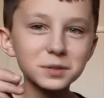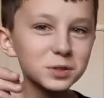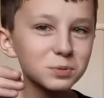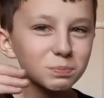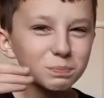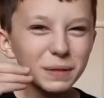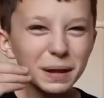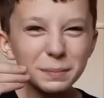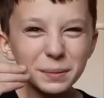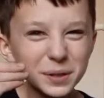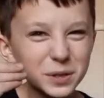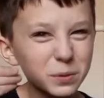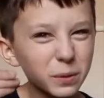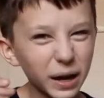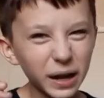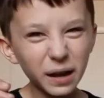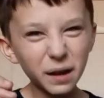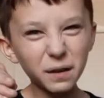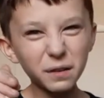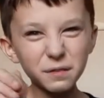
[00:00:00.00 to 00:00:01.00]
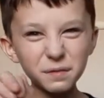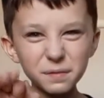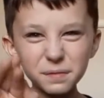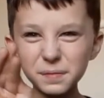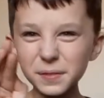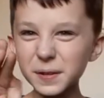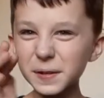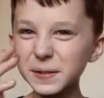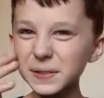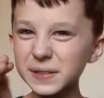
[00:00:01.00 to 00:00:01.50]
maybe 12,
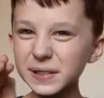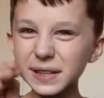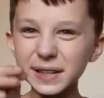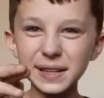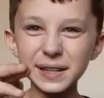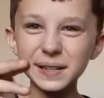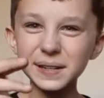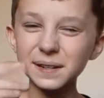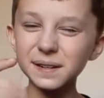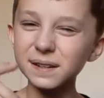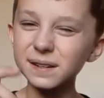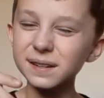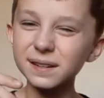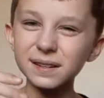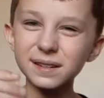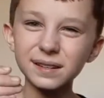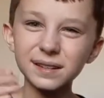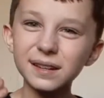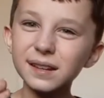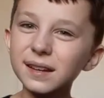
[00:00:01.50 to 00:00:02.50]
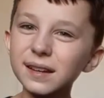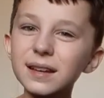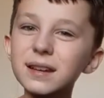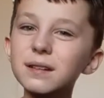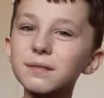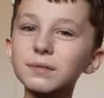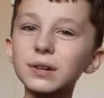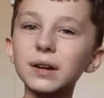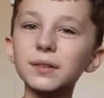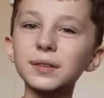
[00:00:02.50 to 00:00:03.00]
13,
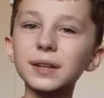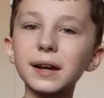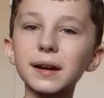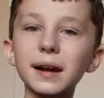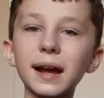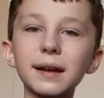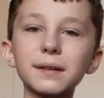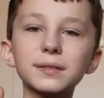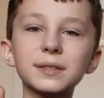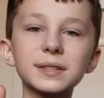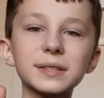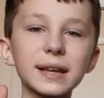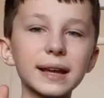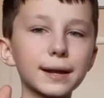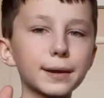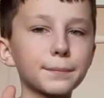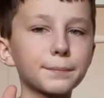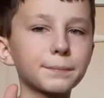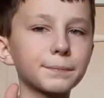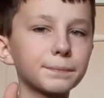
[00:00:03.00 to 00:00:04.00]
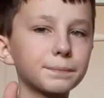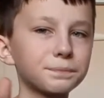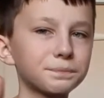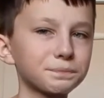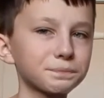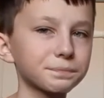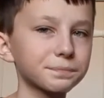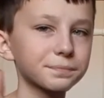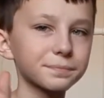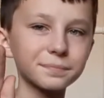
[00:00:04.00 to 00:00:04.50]
around there, I'd say
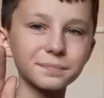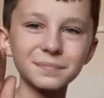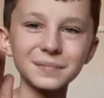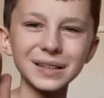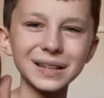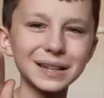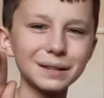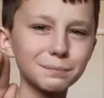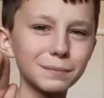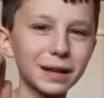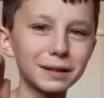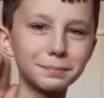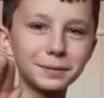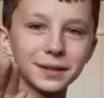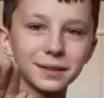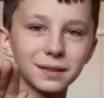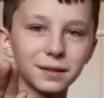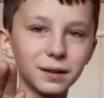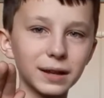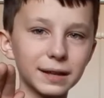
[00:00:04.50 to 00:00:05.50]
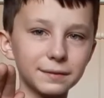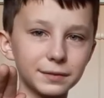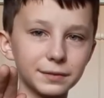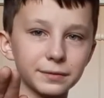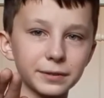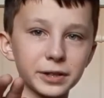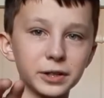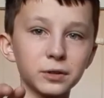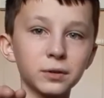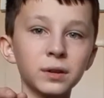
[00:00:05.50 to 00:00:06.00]
might be a little heavy
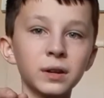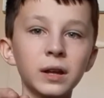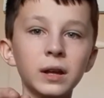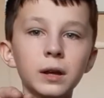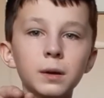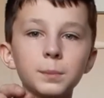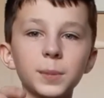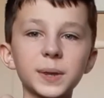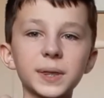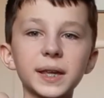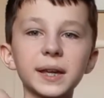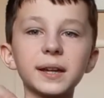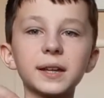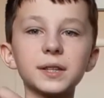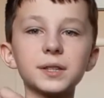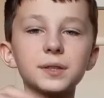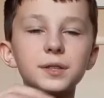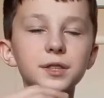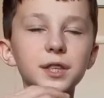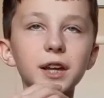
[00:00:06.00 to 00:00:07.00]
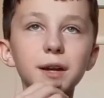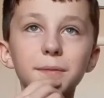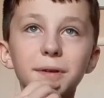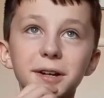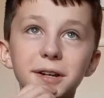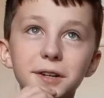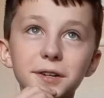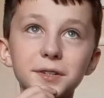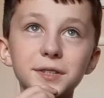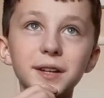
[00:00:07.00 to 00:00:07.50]
for you. But think
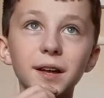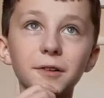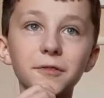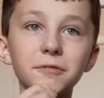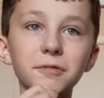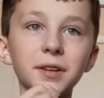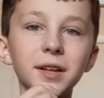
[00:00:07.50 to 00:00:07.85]
about it yourself.